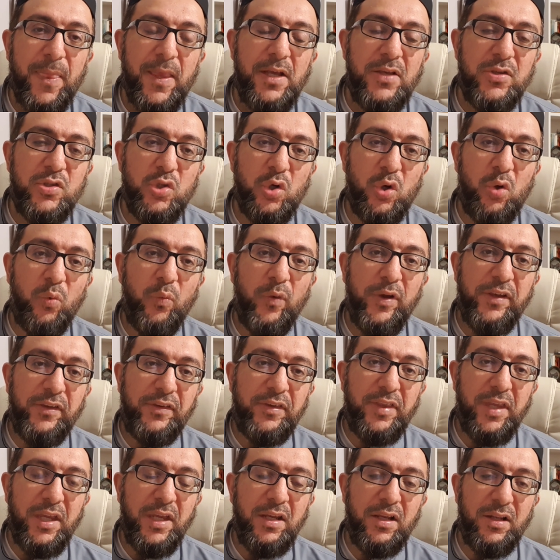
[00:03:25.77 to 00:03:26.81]
So always
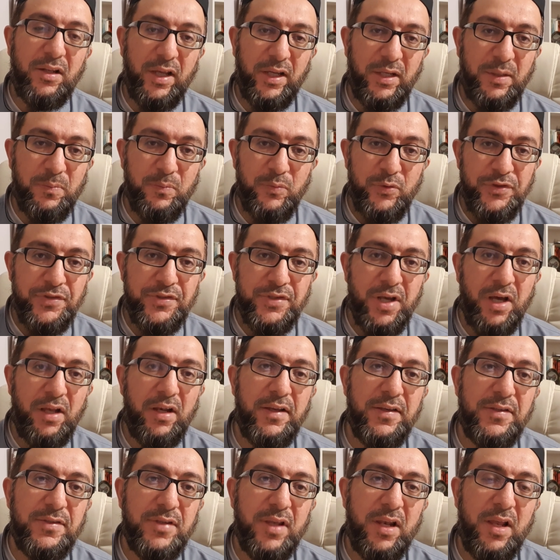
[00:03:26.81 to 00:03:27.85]
think like Musa
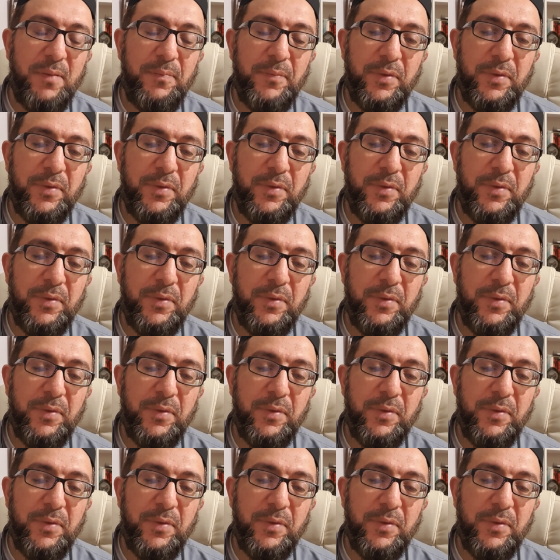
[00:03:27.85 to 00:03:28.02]
alayhi salam,